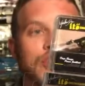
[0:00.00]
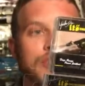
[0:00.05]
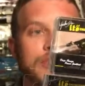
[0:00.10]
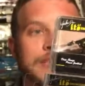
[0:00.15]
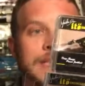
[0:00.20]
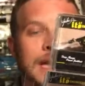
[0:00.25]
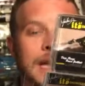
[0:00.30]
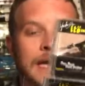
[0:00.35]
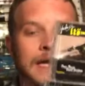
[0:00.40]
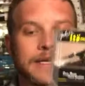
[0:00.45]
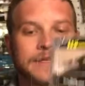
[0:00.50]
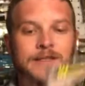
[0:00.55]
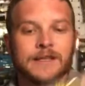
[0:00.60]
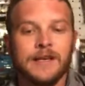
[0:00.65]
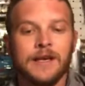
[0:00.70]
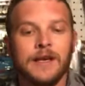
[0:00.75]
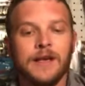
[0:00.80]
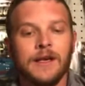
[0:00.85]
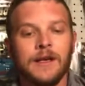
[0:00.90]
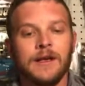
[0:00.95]
size.
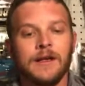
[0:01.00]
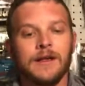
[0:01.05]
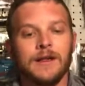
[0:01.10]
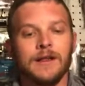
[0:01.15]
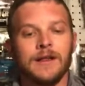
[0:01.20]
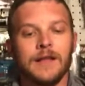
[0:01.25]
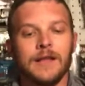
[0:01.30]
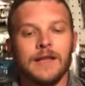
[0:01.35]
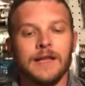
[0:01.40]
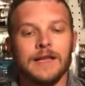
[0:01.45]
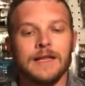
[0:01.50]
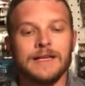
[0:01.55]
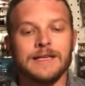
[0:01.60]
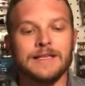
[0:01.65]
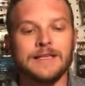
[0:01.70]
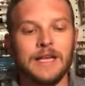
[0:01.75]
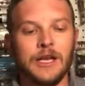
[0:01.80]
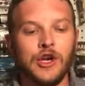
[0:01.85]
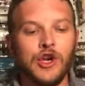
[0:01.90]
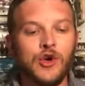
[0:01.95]
This is
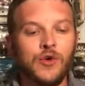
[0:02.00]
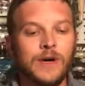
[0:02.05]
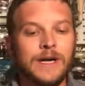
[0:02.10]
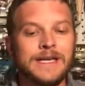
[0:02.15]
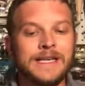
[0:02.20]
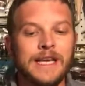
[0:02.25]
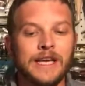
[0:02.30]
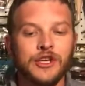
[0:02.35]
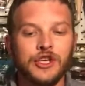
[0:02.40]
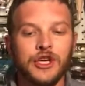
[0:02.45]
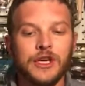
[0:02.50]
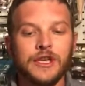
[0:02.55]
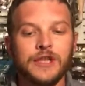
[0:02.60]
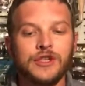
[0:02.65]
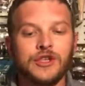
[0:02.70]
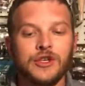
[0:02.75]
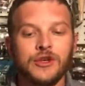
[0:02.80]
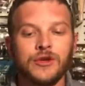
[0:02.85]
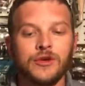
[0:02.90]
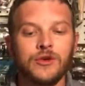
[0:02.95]
a new addition
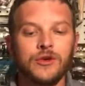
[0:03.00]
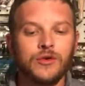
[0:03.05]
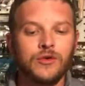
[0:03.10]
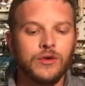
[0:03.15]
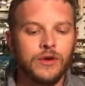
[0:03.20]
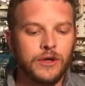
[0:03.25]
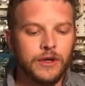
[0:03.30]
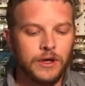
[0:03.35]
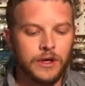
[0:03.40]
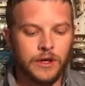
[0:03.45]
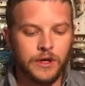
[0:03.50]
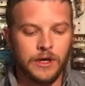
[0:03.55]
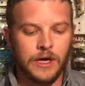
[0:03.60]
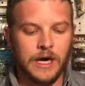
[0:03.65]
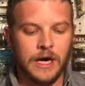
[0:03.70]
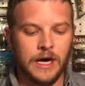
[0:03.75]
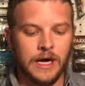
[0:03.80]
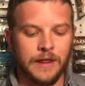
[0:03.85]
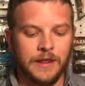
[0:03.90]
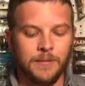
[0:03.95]
to
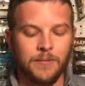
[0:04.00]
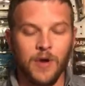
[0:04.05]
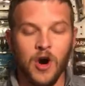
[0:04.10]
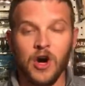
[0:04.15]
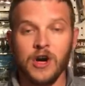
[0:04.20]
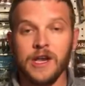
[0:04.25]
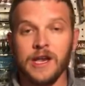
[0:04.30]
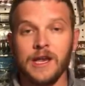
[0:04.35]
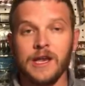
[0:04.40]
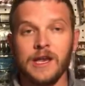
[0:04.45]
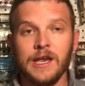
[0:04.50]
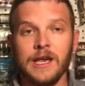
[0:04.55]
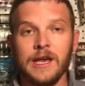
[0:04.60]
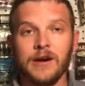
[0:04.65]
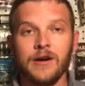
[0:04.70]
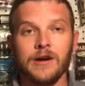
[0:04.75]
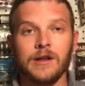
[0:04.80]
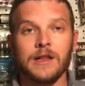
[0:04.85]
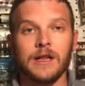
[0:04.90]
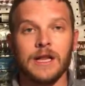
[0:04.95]
the market
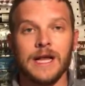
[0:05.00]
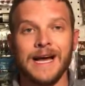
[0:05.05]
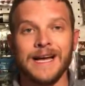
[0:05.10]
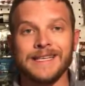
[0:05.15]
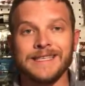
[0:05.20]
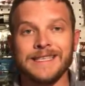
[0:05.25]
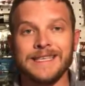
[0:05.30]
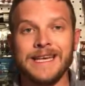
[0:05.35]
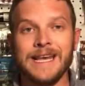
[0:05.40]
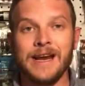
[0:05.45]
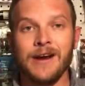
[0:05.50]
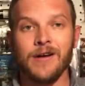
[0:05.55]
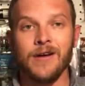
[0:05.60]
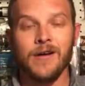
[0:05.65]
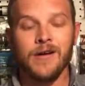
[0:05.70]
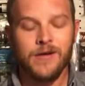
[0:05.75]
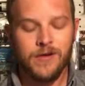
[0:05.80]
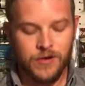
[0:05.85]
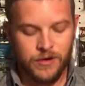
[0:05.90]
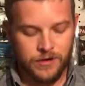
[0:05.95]
here in the last year.
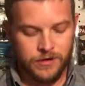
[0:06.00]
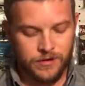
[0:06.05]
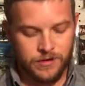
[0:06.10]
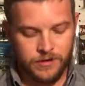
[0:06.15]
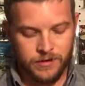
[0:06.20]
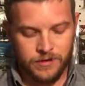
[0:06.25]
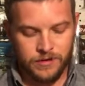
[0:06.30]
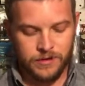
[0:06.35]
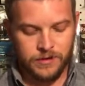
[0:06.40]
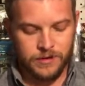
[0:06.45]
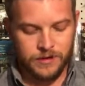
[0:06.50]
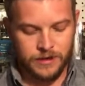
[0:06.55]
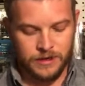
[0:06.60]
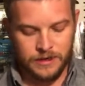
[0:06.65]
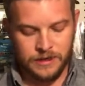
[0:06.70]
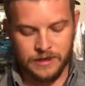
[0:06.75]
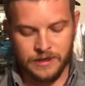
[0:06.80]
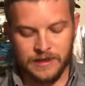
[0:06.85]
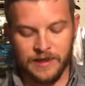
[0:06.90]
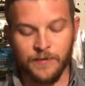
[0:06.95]

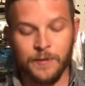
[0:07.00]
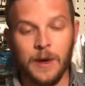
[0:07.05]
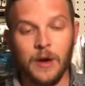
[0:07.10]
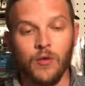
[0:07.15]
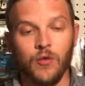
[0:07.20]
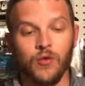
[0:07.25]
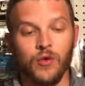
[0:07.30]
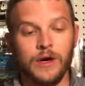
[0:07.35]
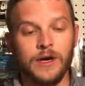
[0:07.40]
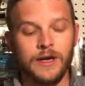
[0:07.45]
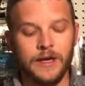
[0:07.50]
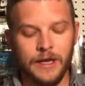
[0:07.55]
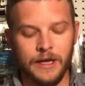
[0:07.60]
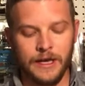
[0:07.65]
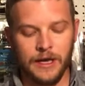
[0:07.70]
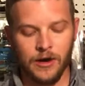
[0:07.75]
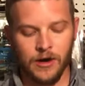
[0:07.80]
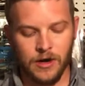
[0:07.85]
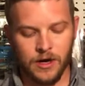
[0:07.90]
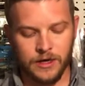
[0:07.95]
They've been really
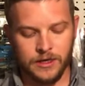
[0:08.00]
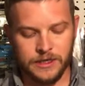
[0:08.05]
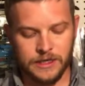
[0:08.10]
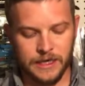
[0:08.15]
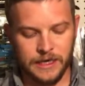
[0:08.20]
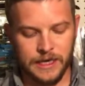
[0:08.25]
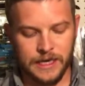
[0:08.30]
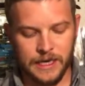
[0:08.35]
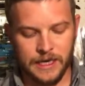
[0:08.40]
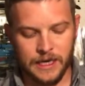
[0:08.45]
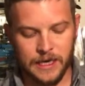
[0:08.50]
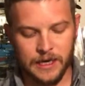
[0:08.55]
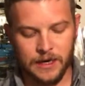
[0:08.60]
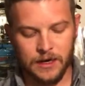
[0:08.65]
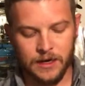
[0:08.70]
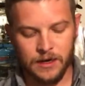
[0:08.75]
hard to get